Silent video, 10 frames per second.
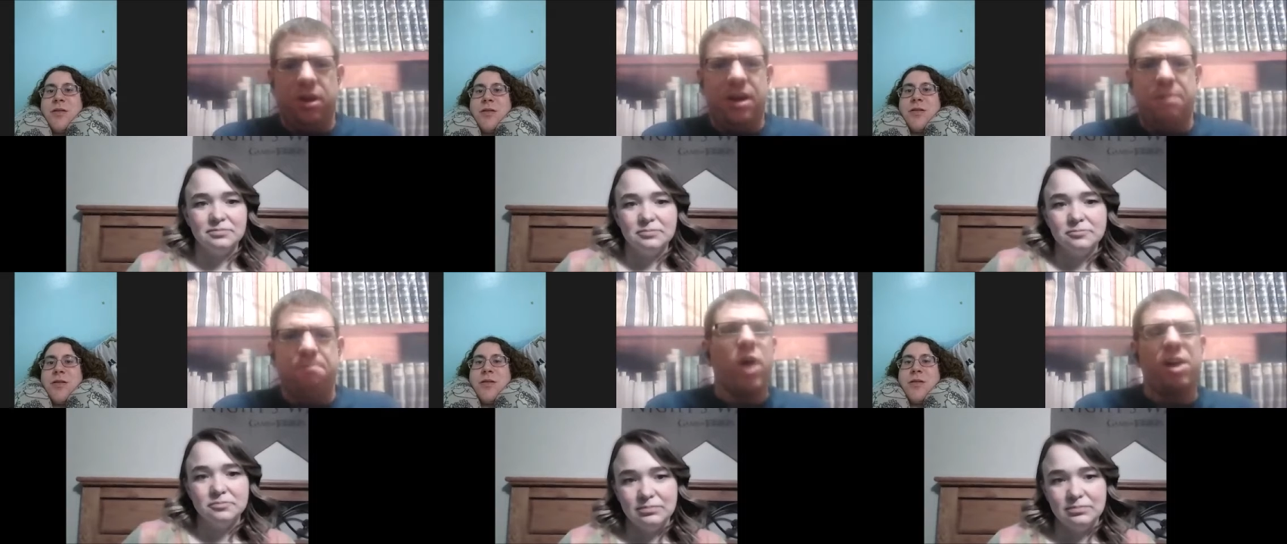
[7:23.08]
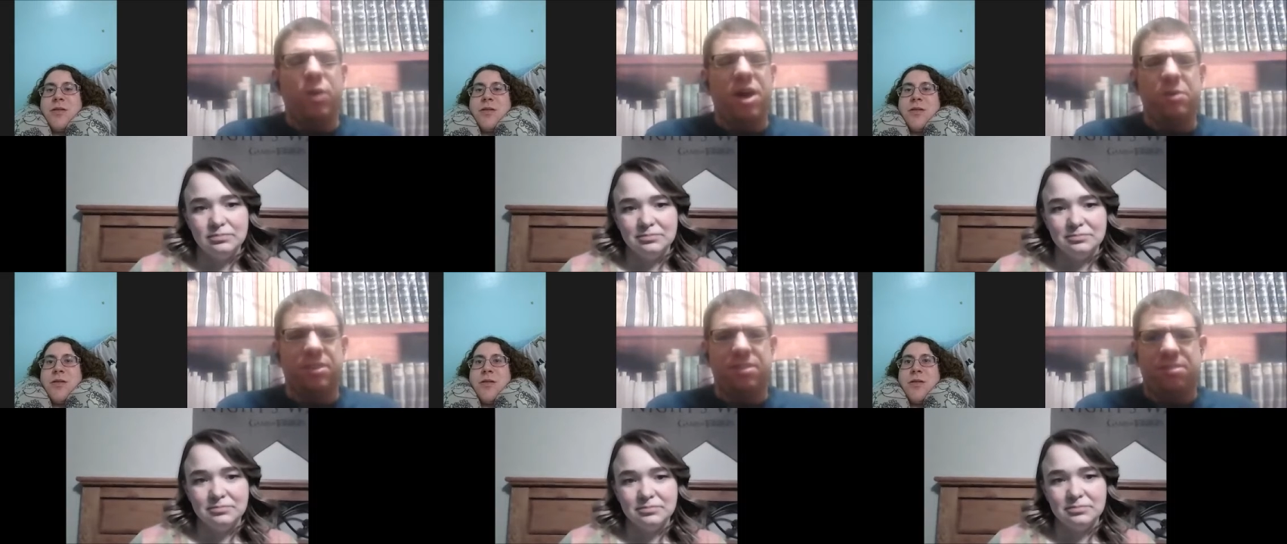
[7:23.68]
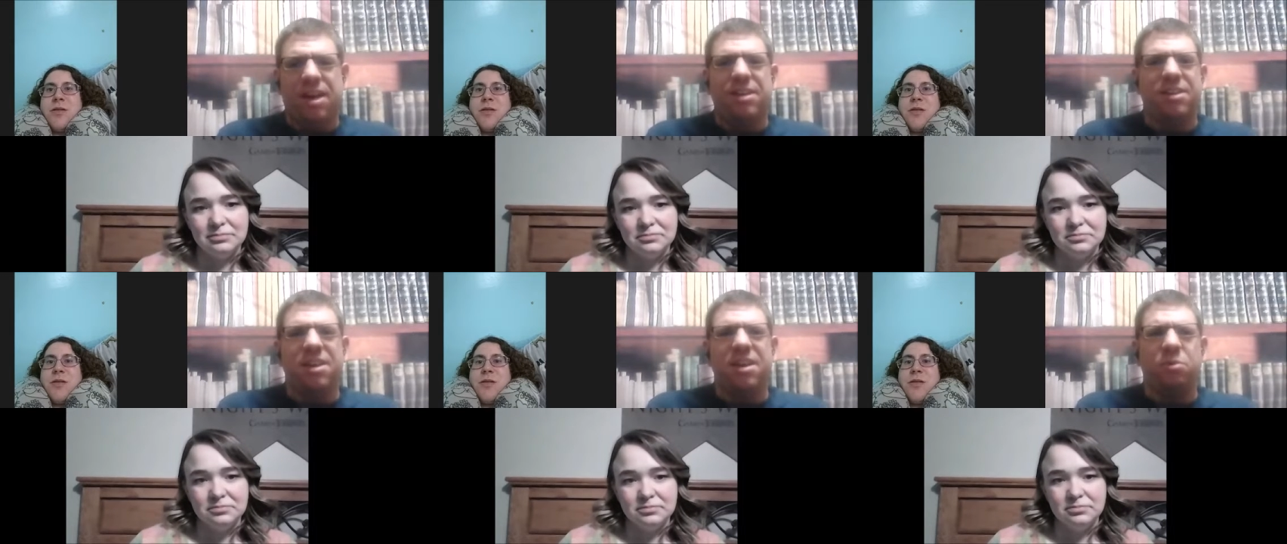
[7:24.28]
Speaker 1: uh, ran away with this
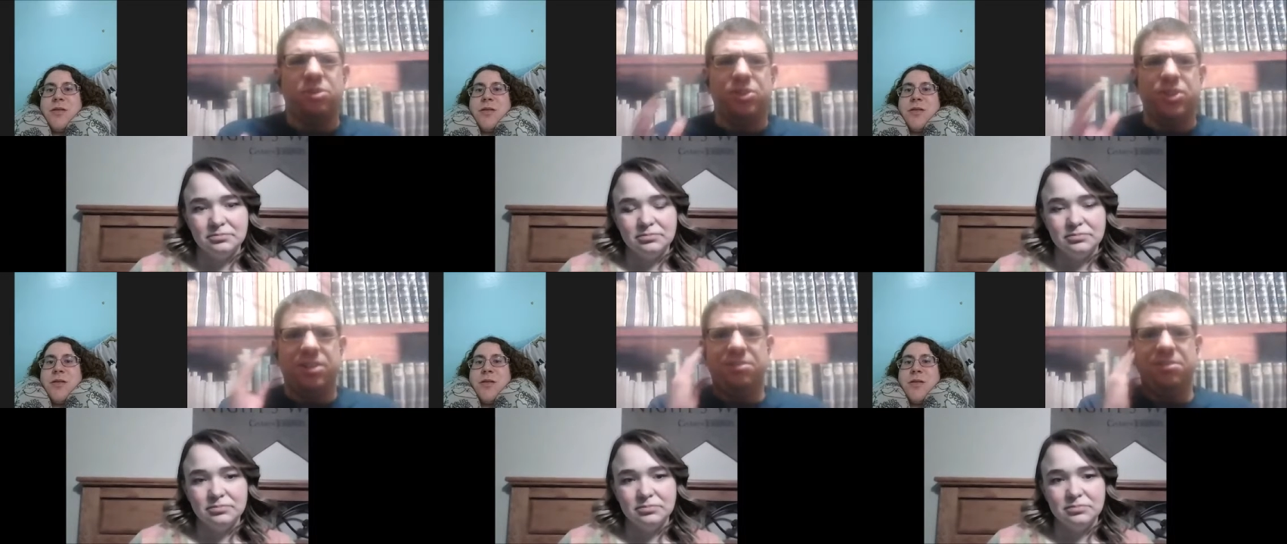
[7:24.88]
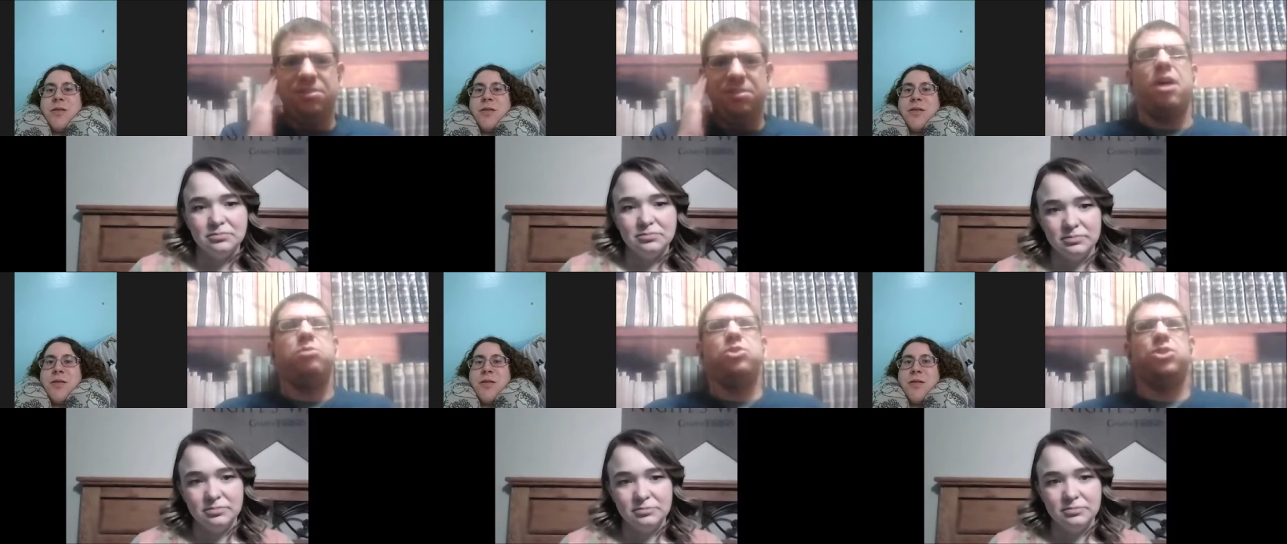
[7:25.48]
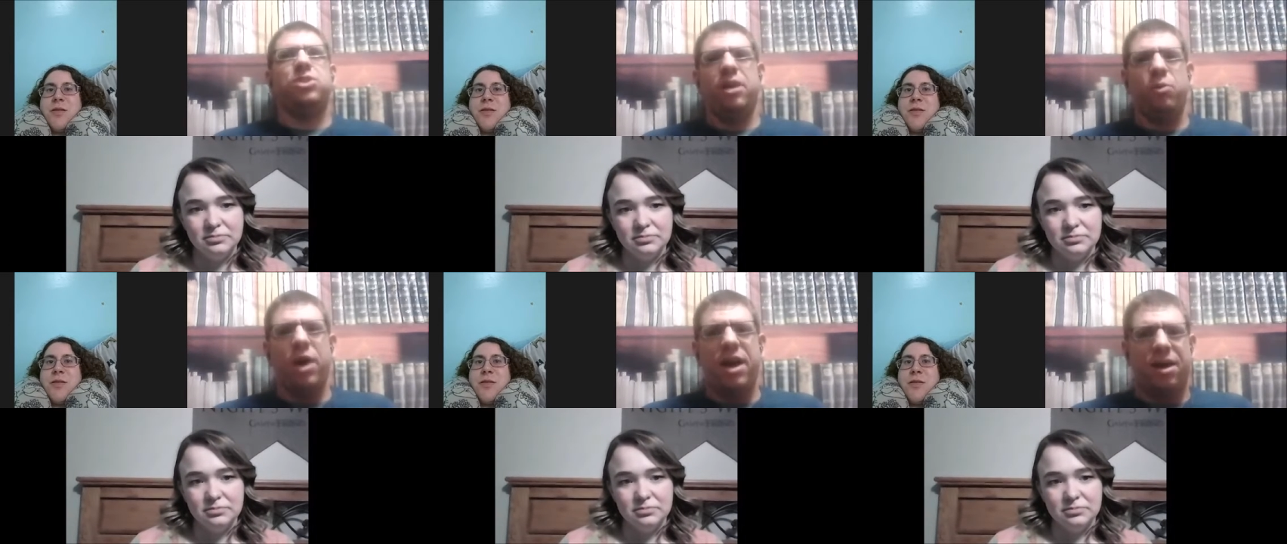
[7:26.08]
idea was just, I was just
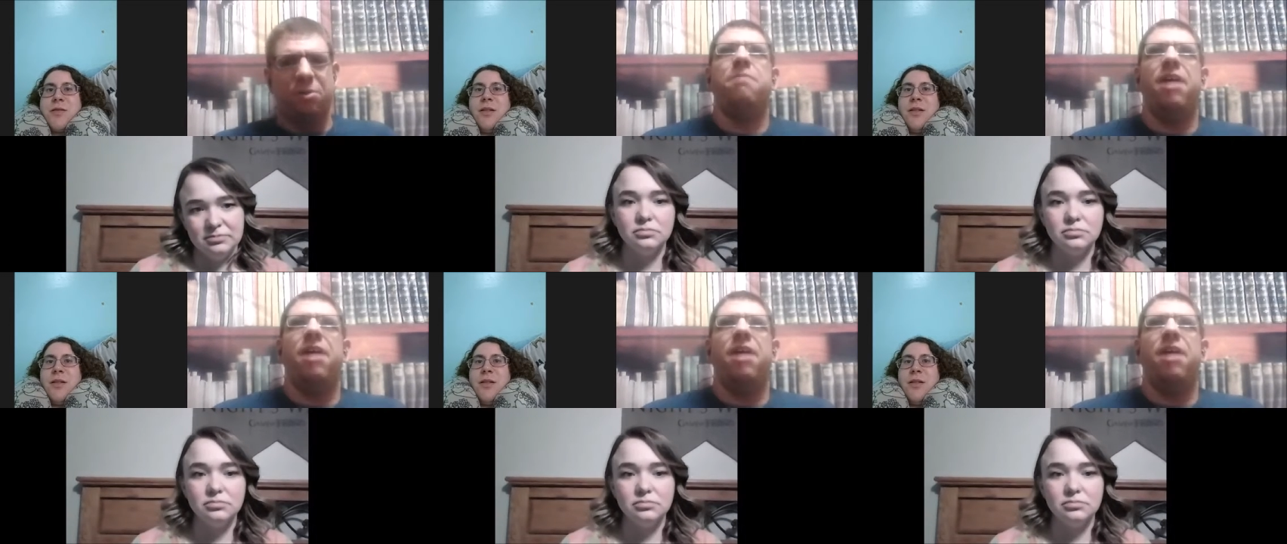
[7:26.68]
like, wow.